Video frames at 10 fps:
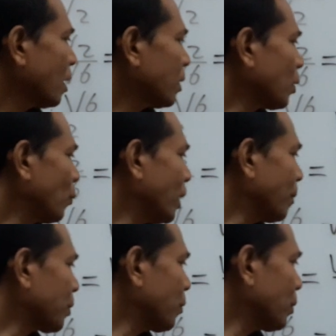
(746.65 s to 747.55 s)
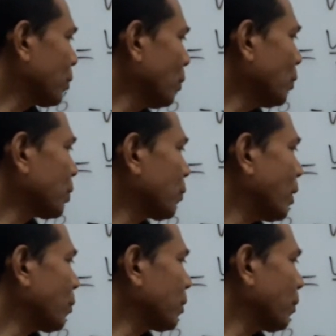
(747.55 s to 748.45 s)
so we have 2 square
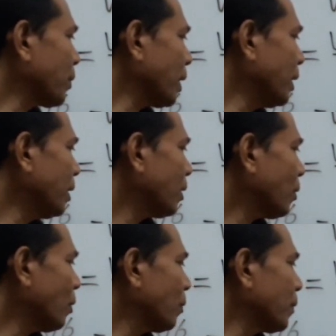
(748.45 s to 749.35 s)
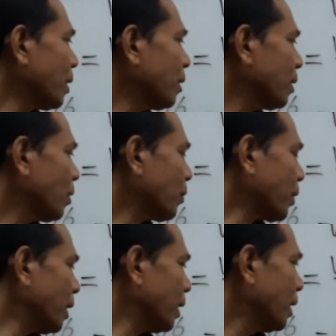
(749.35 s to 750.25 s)
root 3 over 3.